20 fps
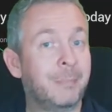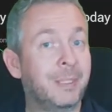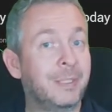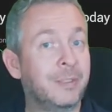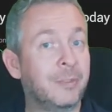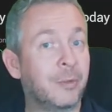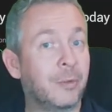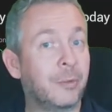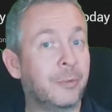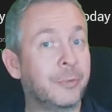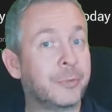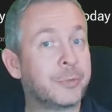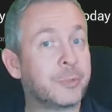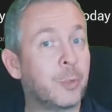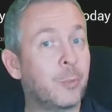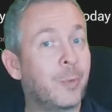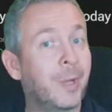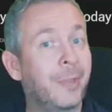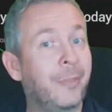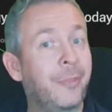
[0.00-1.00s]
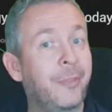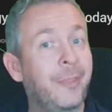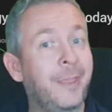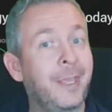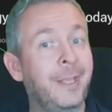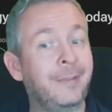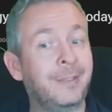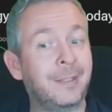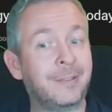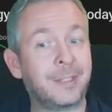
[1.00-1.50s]
but also one
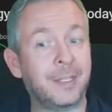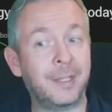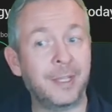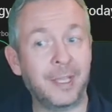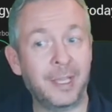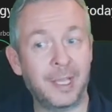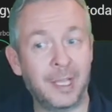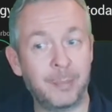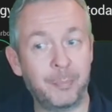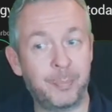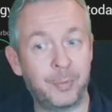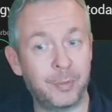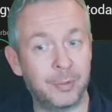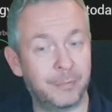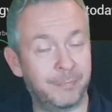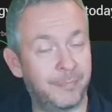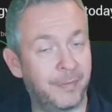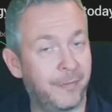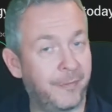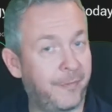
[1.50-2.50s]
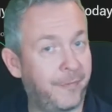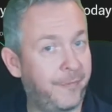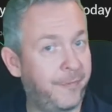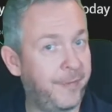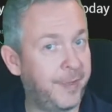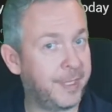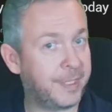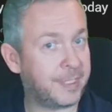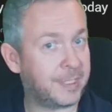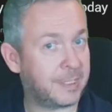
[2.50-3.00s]
thing that can help you
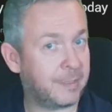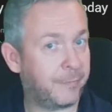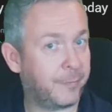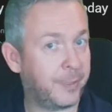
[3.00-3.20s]
fixed.